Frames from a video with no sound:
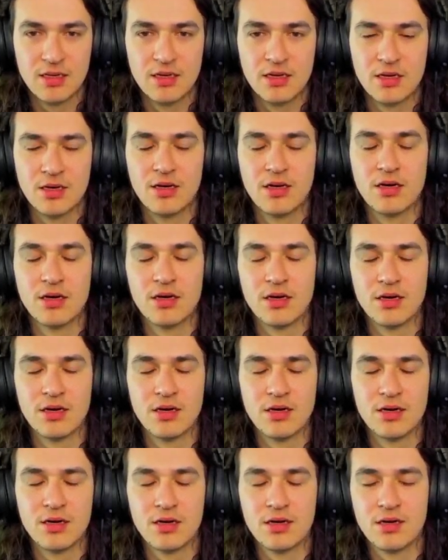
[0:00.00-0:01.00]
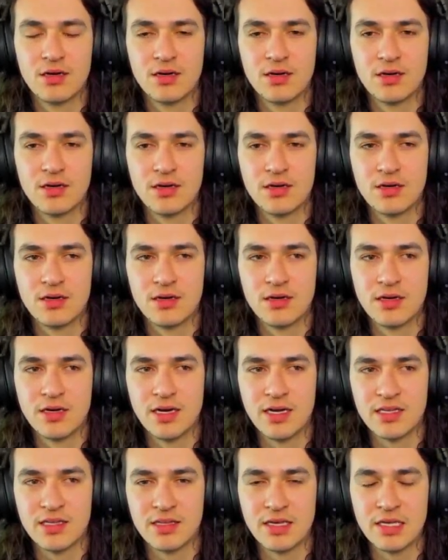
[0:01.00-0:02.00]

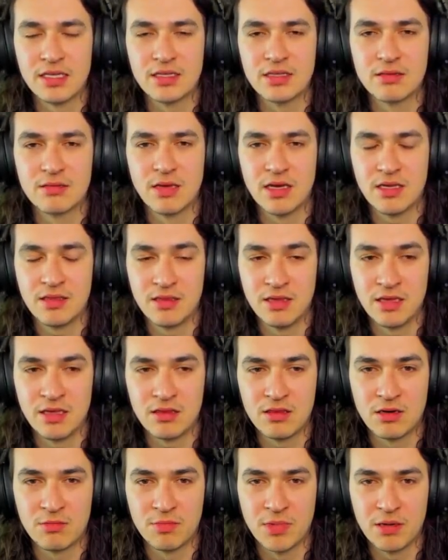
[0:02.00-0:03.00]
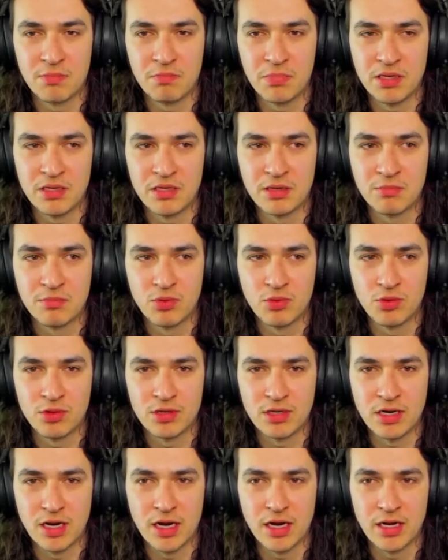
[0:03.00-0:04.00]
I think there might be an important
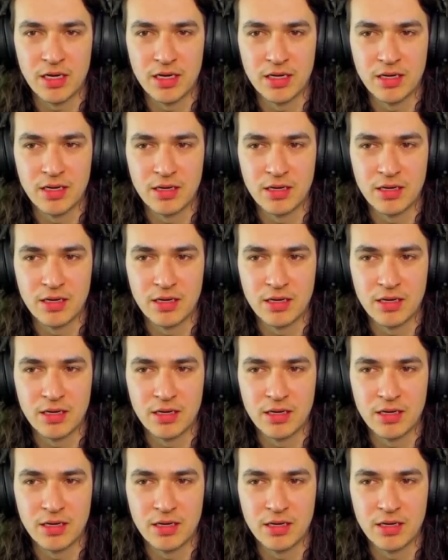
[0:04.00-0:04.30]
guy.